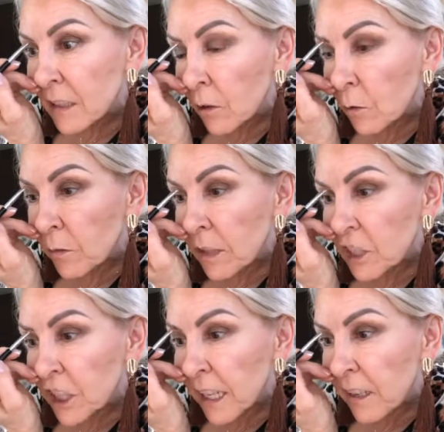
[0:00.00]
So the
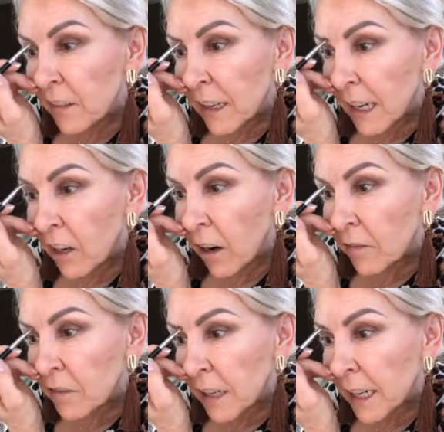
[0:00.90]
chair that I
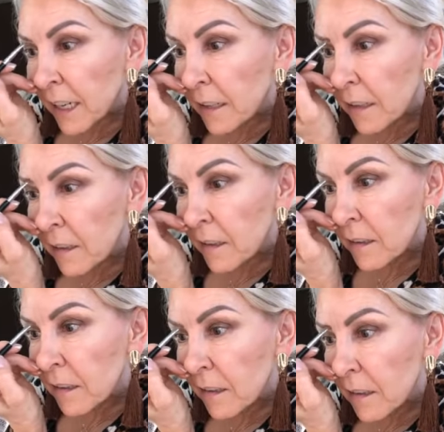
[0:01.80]
got for here
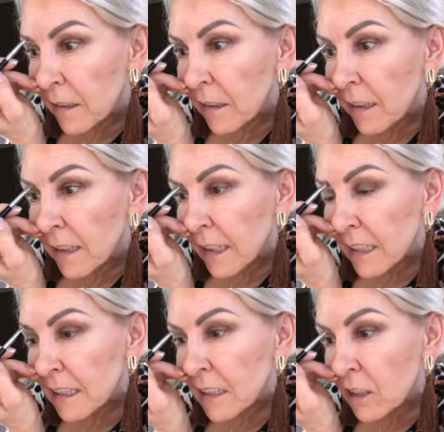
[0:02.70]

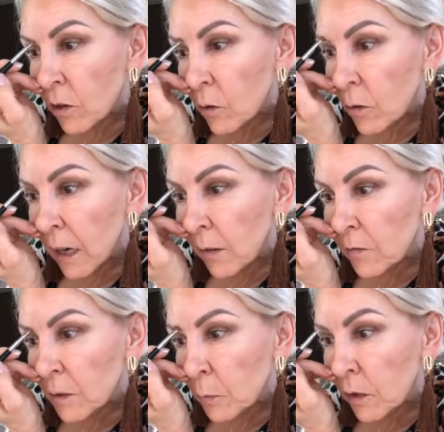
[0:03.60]
is so
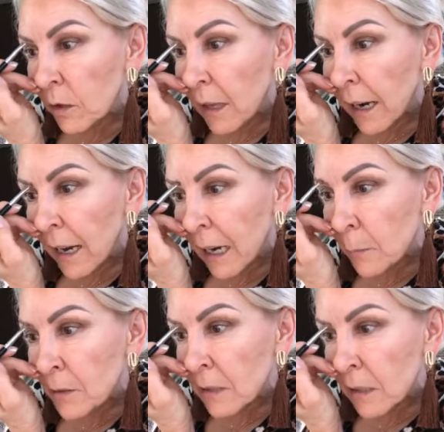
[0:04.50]
comfortable. I
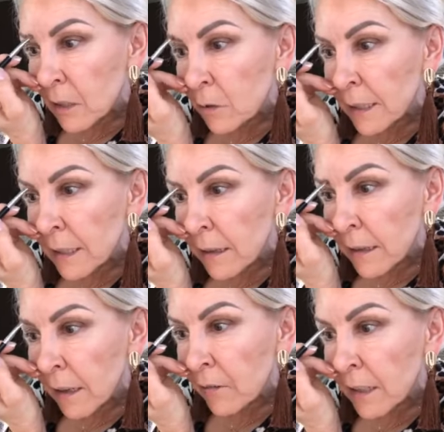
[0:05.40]
absolutely
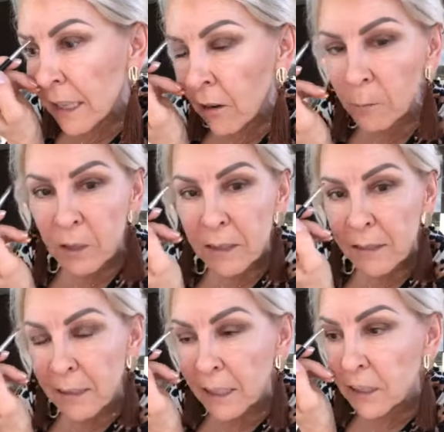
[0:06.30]
love it. Now I'm
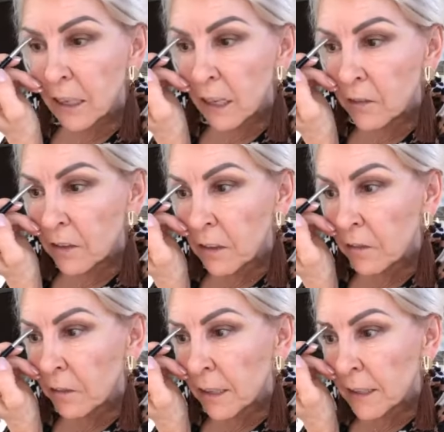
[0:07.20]
using the lighter color for the
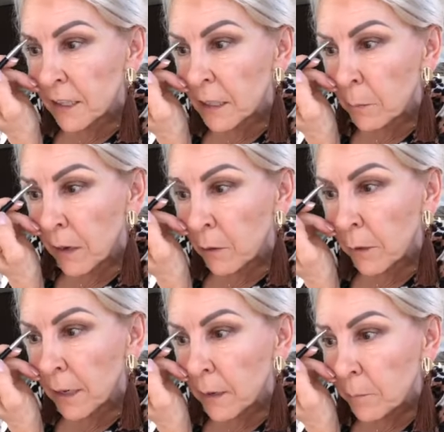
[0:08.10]
front area, by the
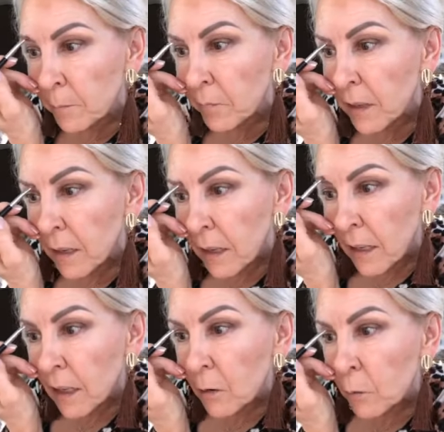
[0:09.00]
way,
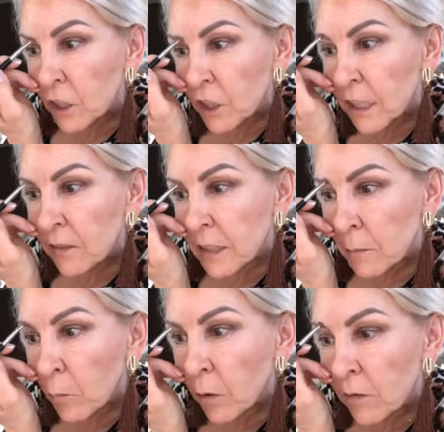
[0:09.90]
which gives
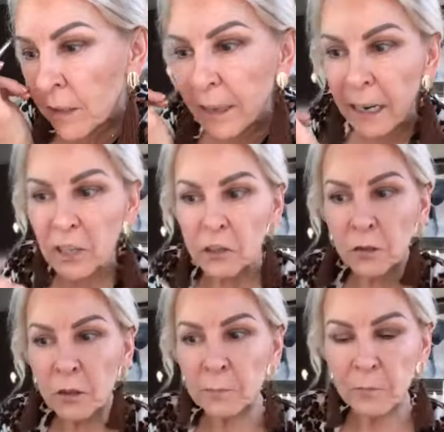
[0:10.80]
it more of a
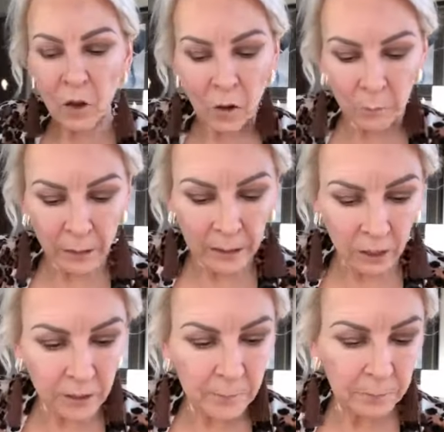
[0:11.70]
natural ombre
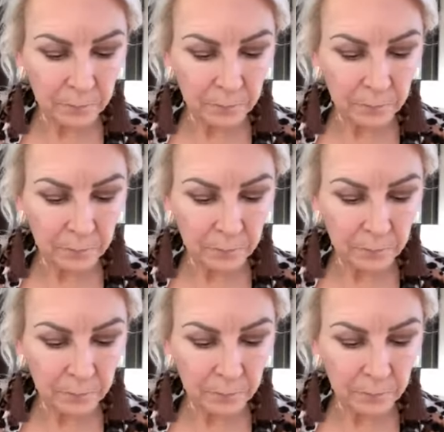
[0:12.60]
look.